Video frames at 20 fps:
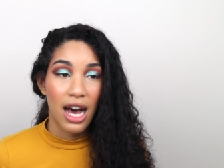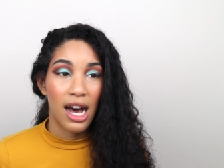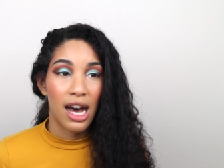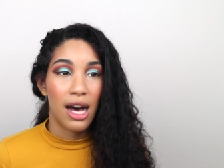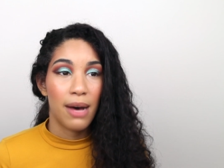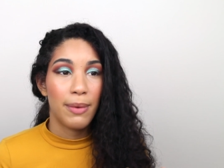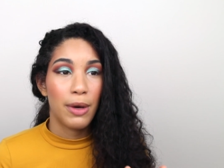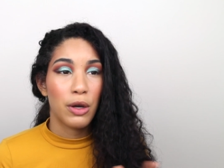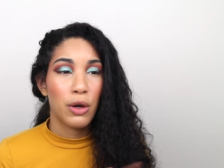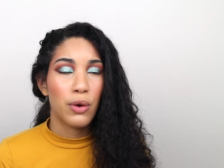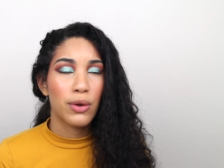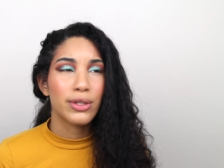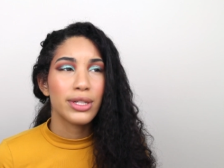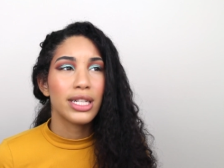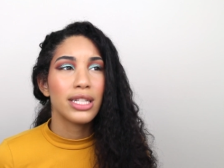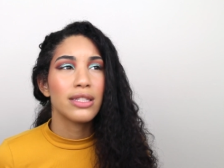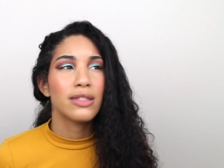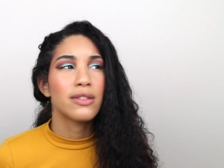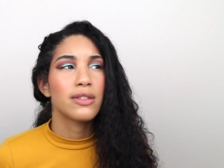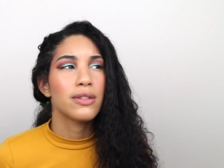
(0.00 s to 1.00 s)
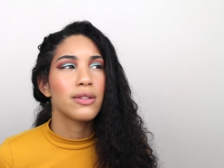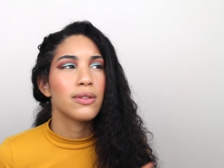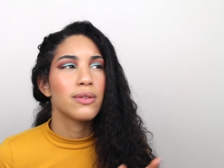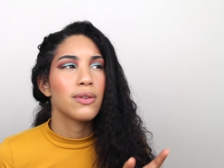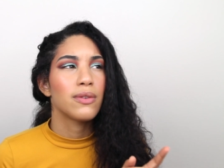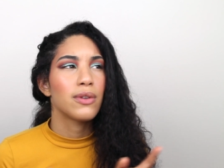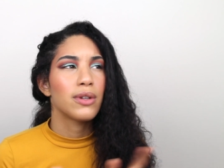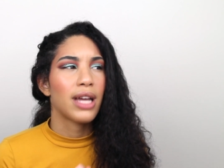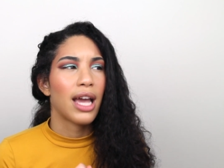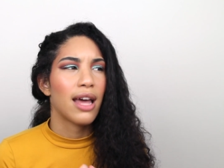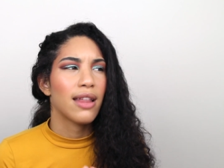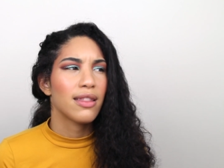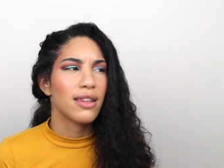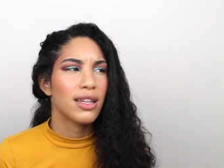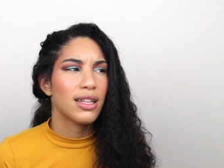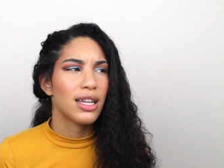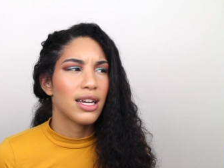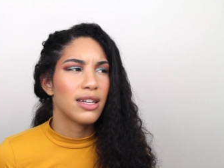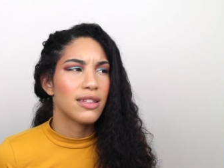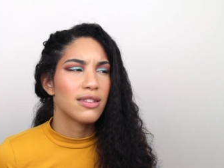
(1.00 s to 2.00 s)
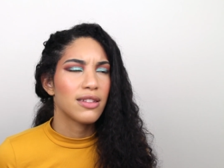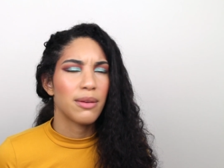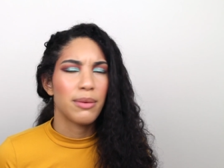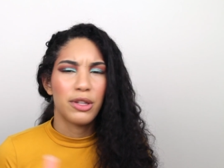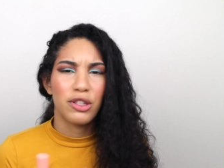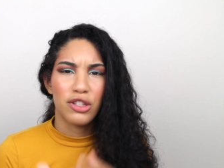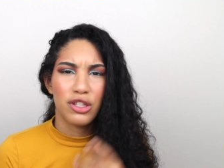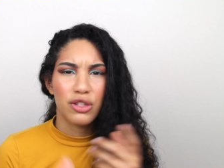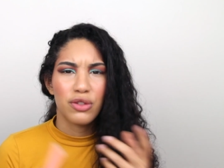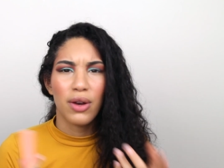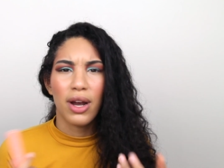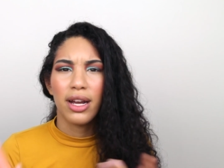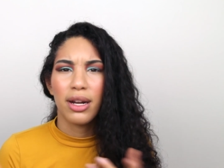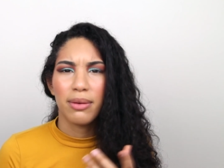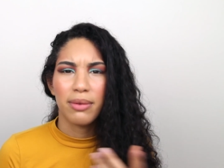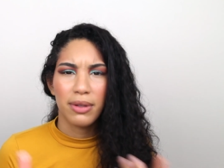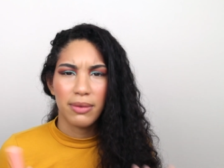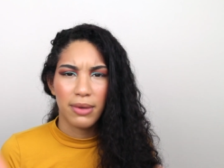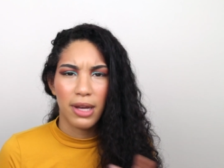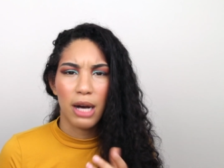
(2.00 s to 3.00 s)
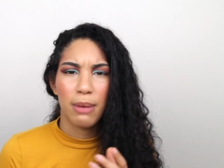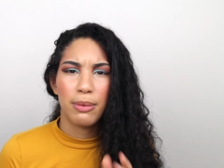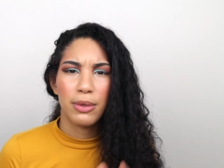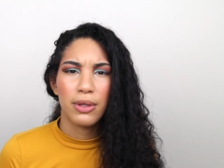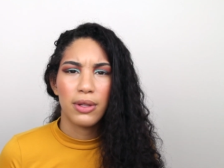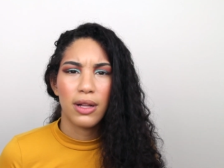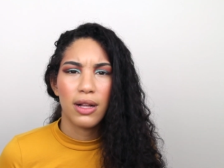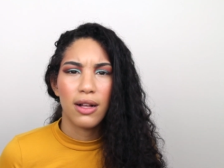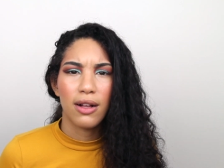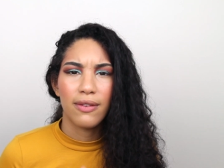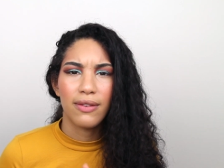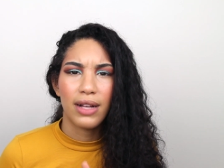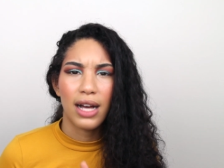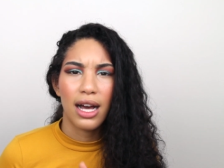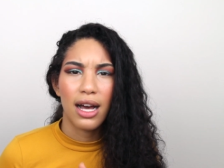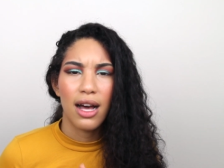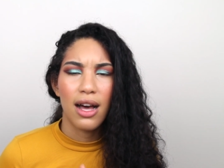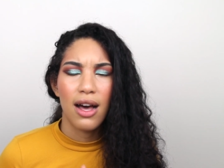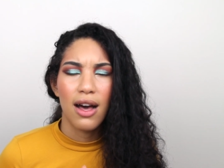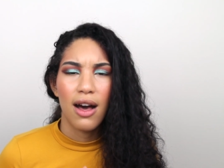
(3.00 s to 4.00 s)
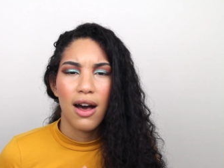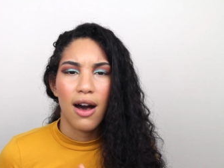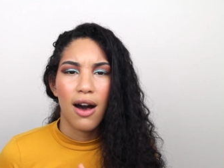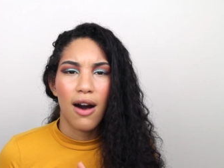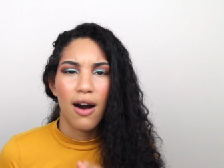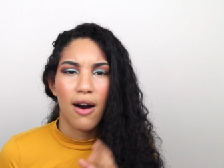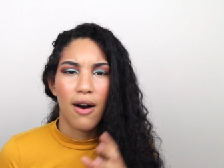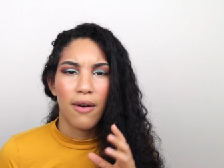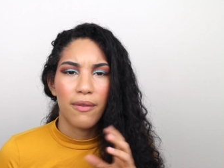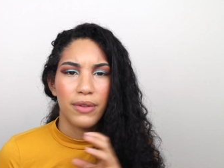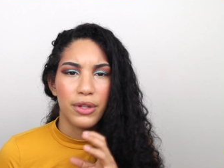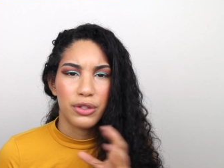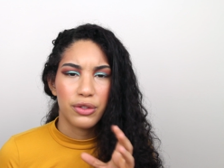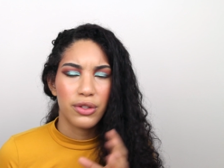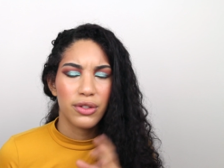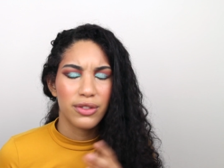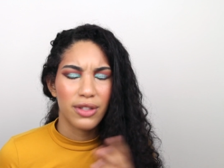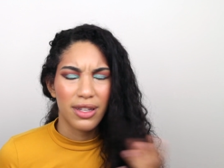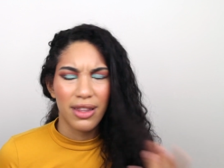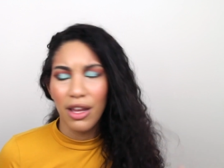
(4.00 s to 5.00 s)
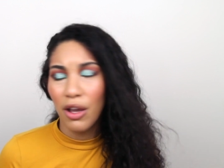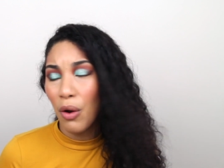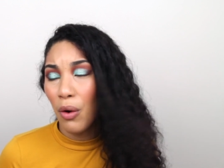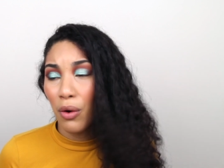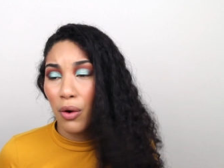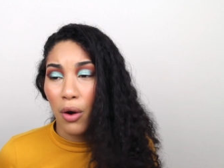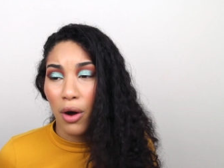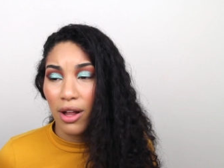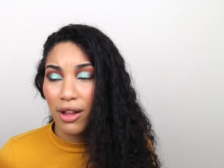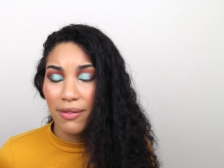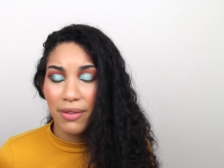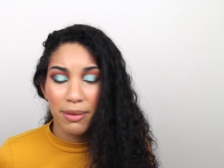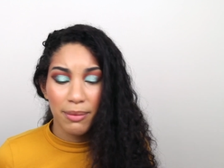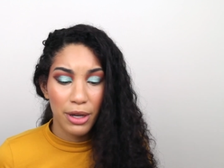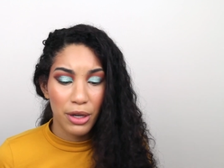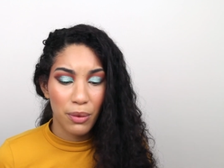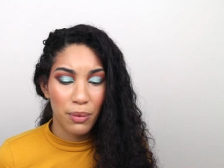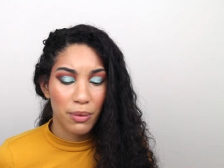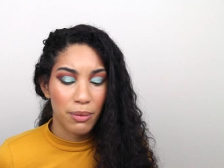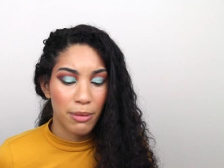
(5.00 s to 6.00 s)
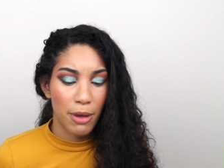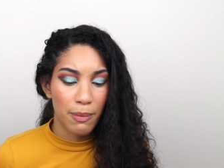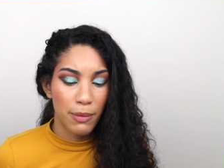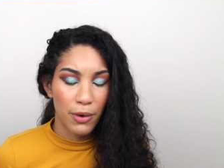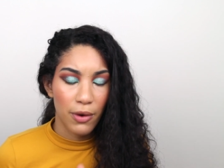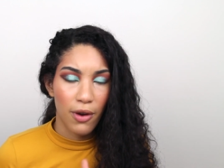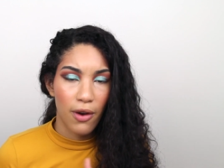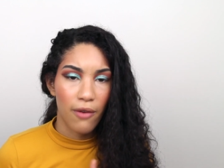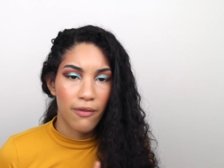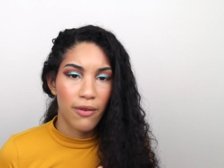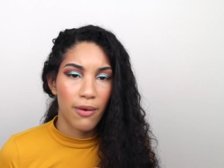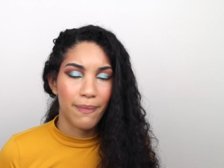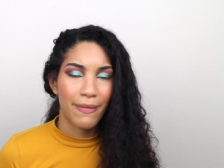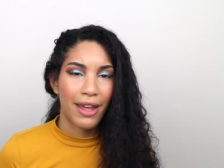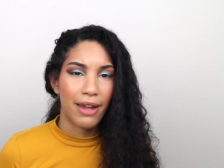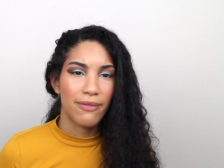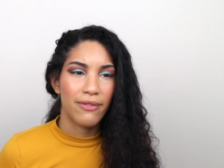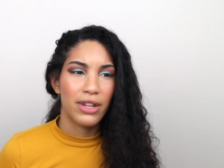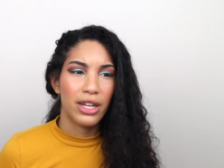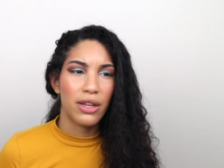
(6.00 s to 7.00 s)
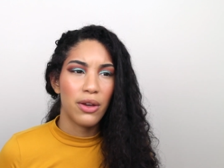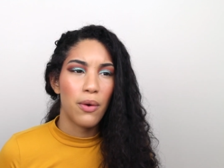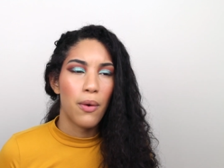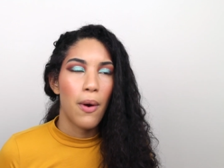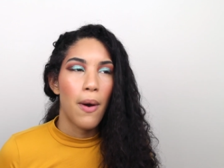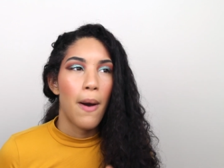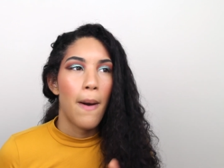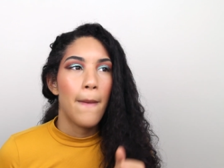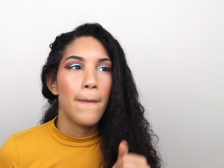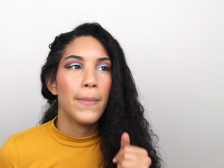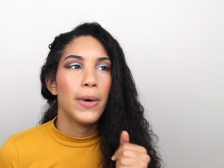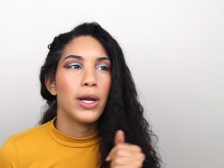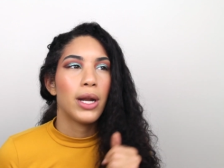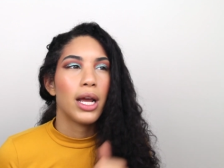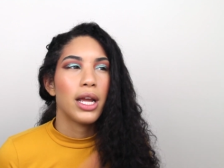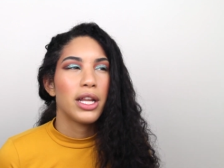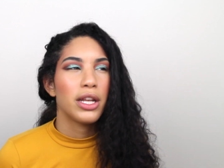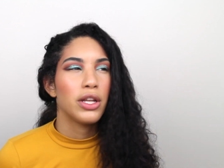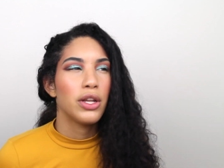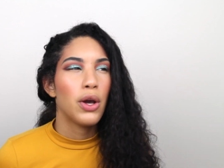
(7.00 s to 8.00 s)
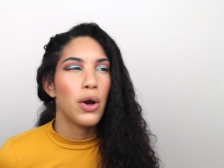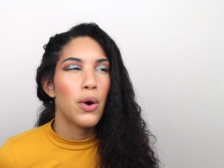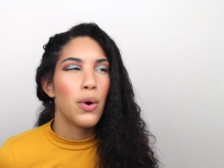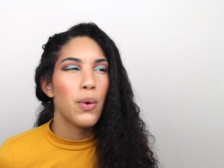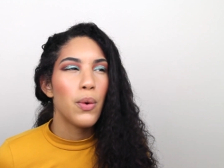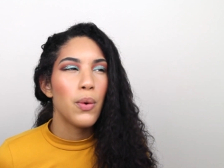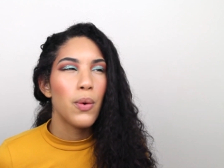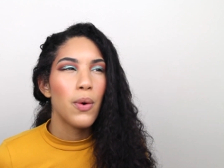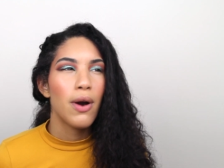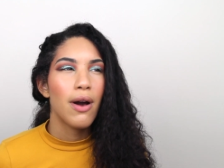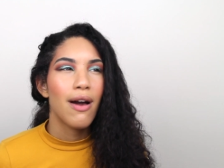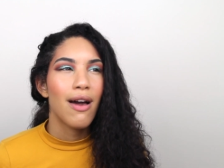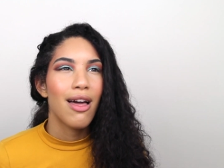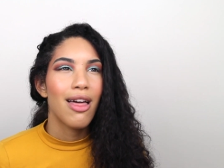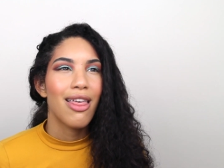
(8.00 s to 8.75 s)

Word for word: According to Kathleen Lights, I mean, she tried a couple of the trios, I think, or all of them. I don't remember from that video, but I know